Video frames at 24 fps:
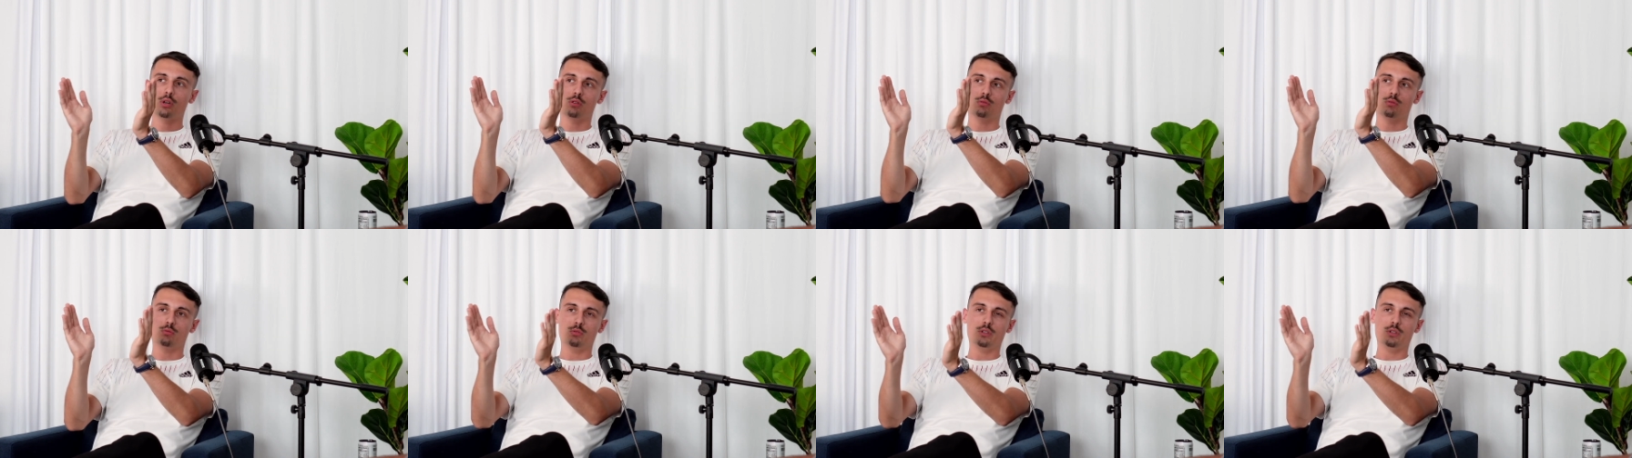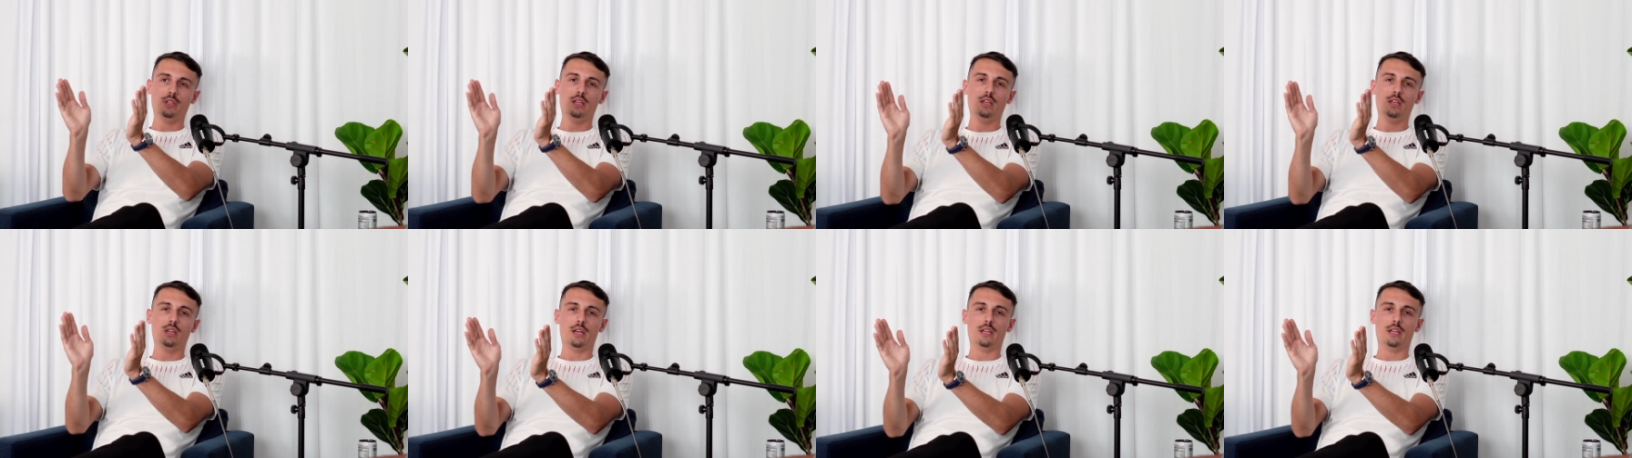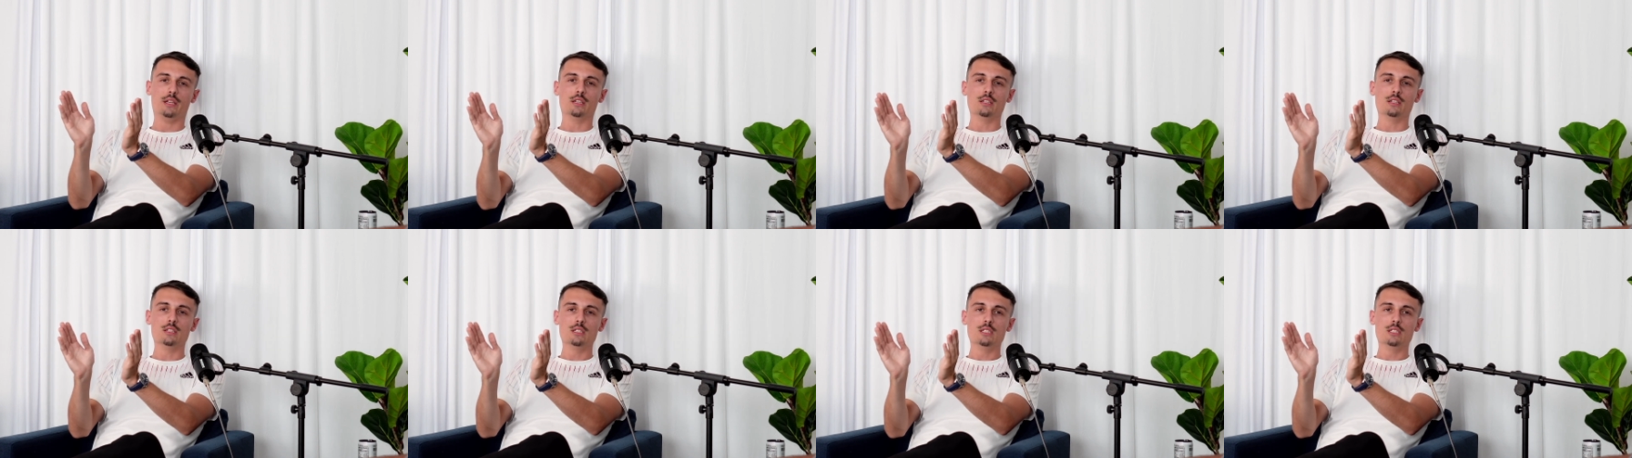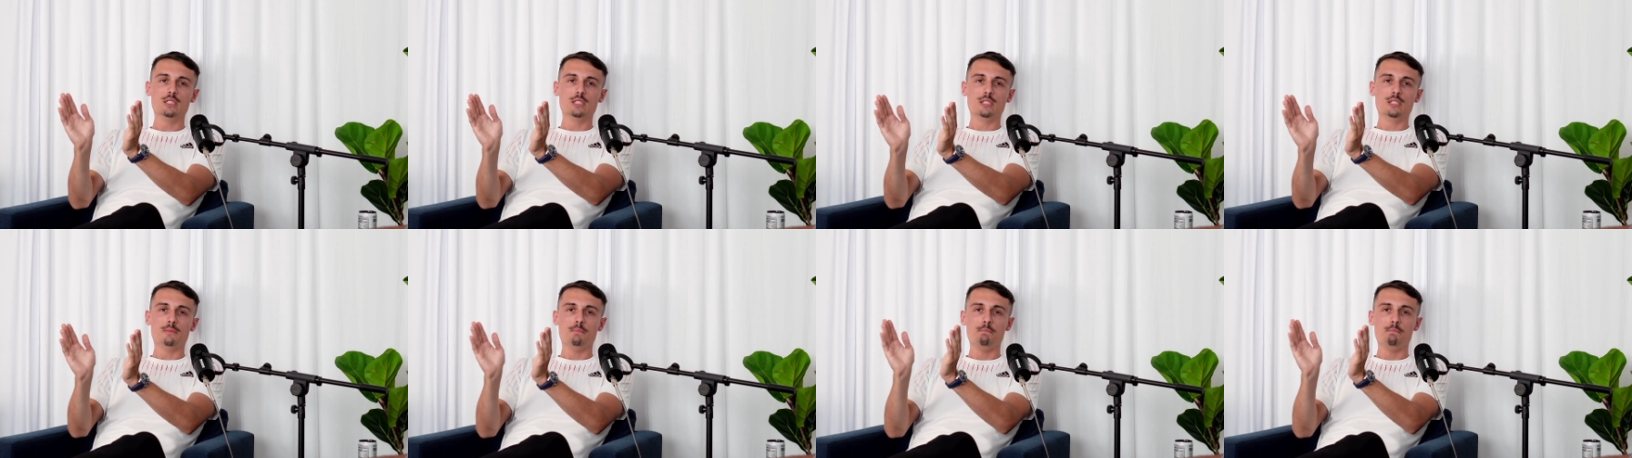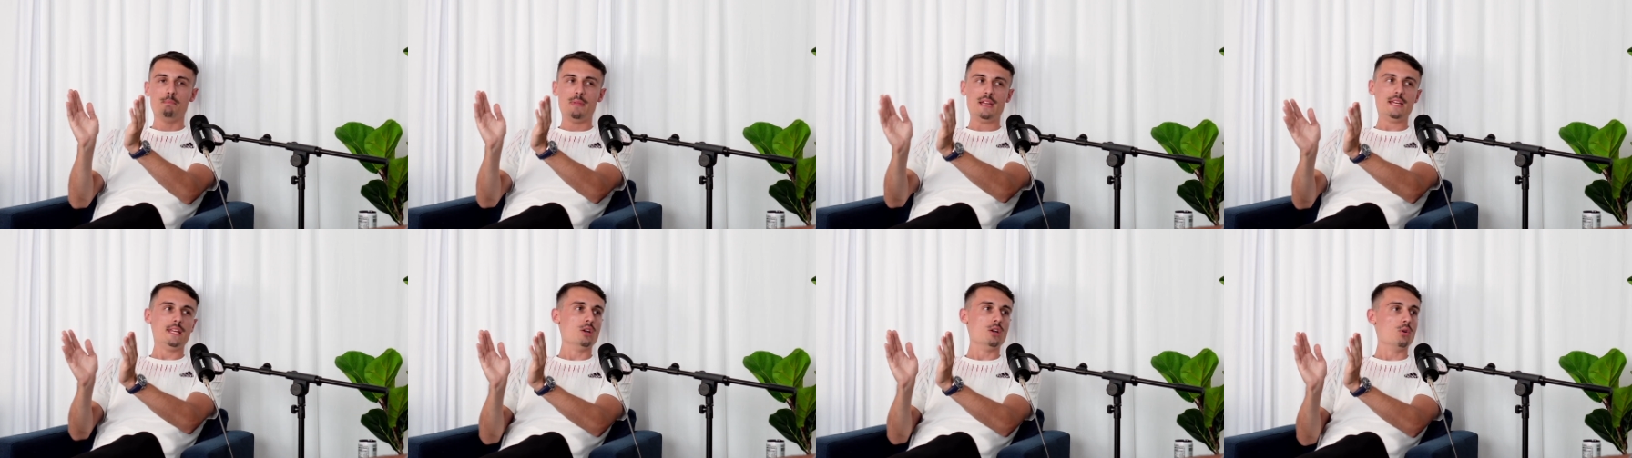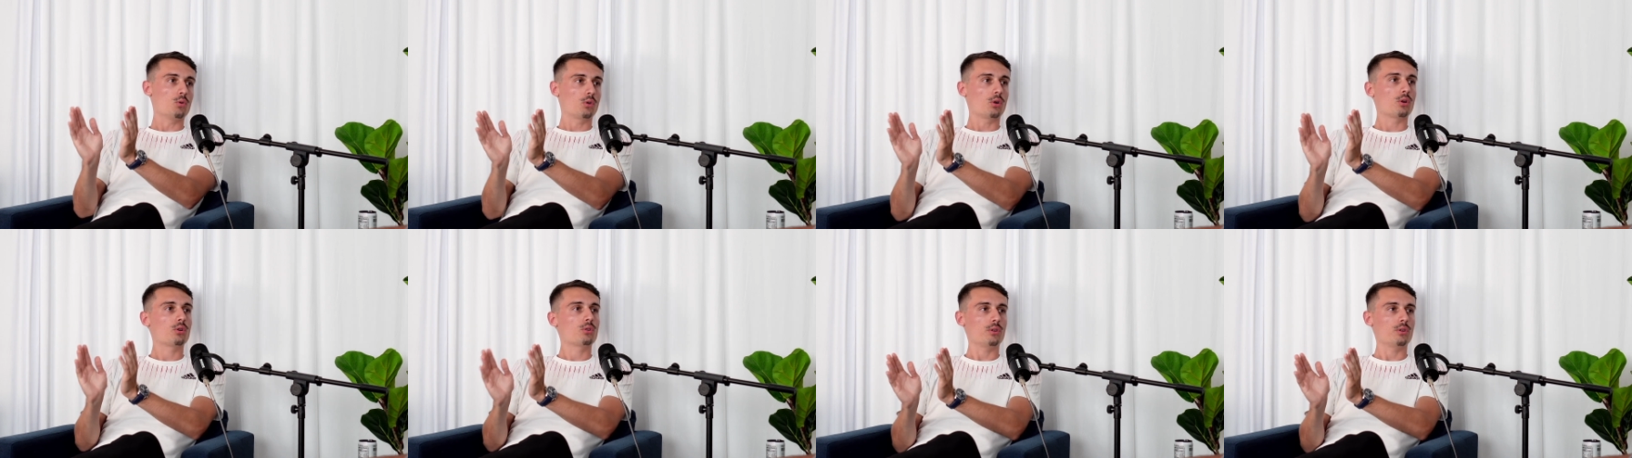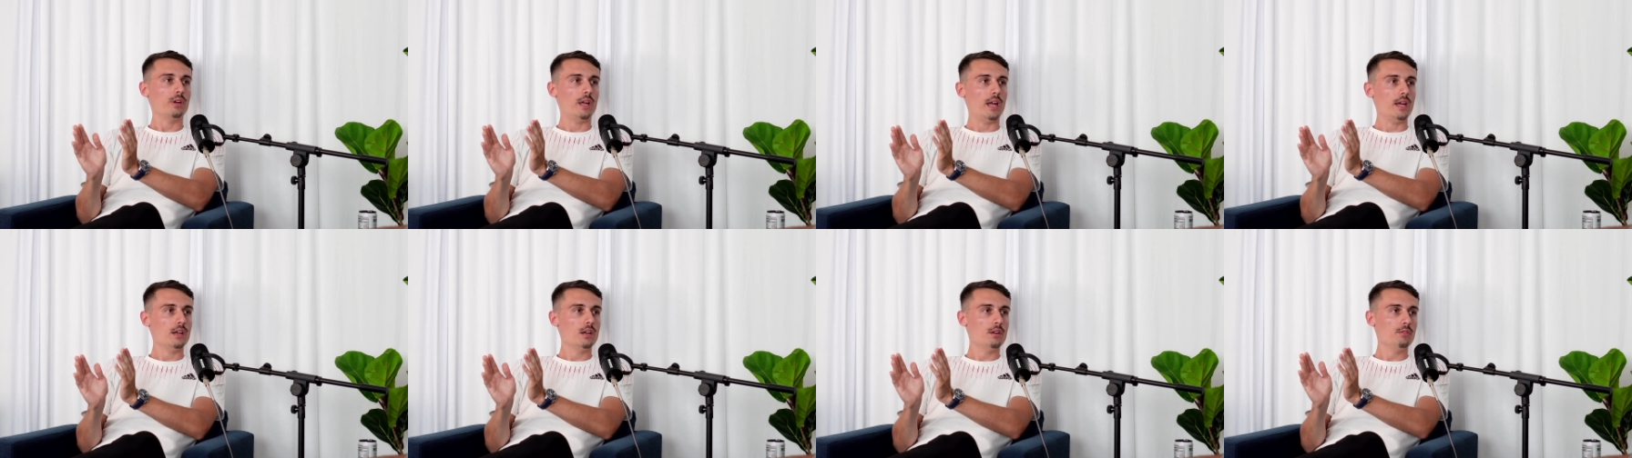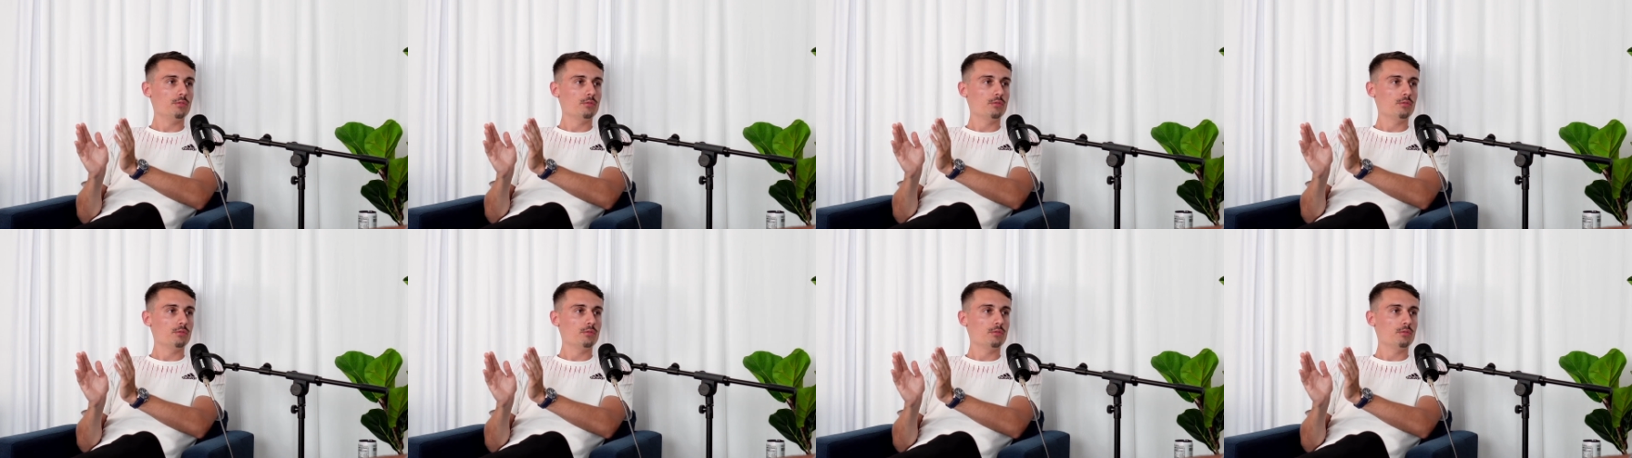really mediocre creative,